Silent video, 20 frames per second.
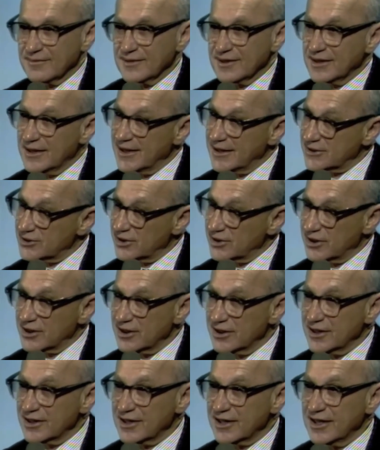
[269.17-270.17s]
That's
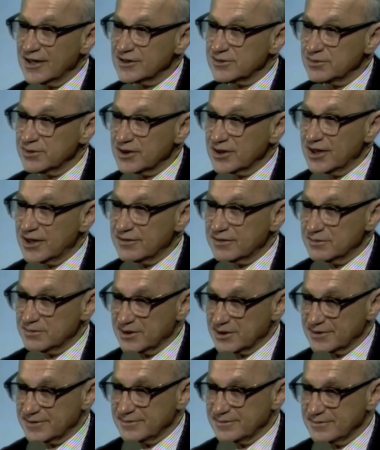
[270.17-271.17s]
hardly the case with
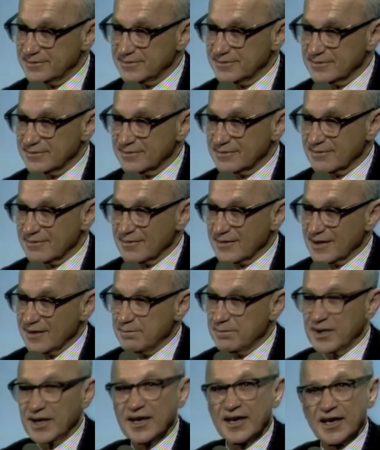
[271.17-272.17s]
government.
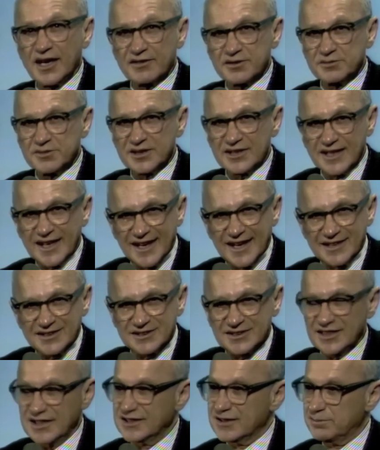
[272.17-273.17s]
Big government can
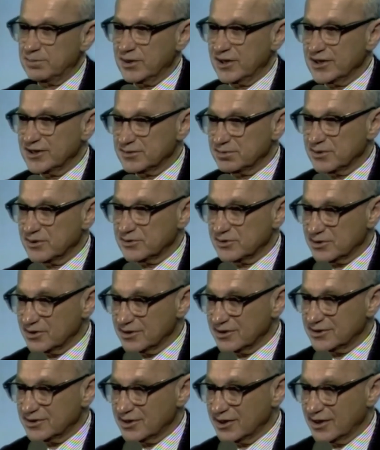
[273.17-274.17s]
send a
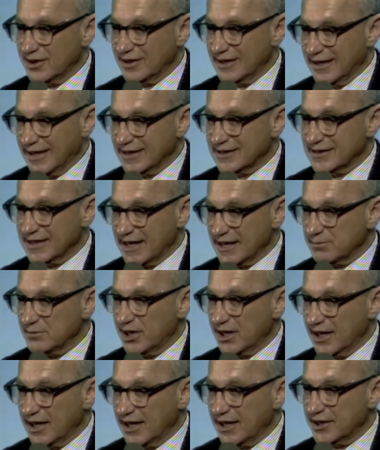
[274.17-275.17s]
policeman and take
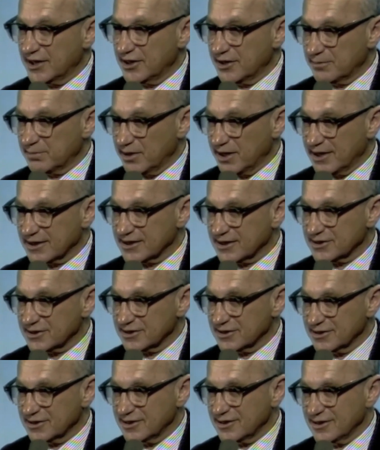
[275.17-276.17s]
money out of your pocket,
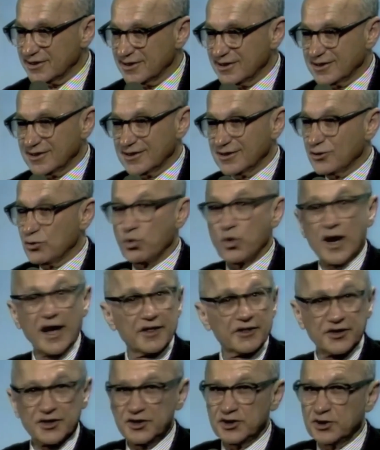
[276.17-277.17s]

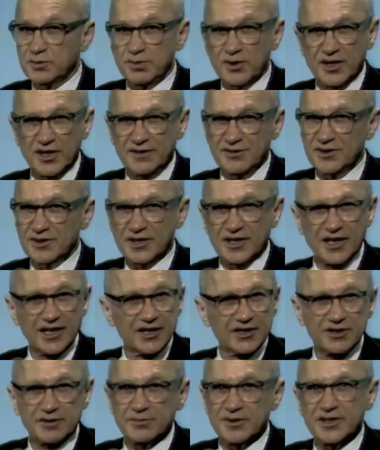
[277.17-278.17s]
whether you believe you're
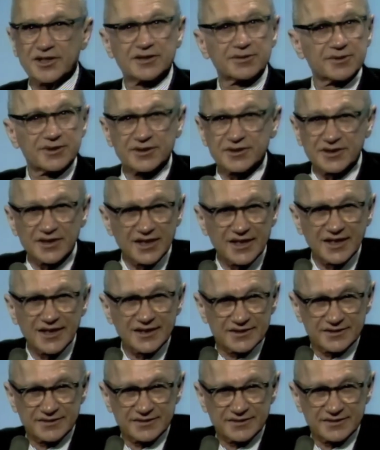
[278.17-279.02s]
getting your money's worth or not.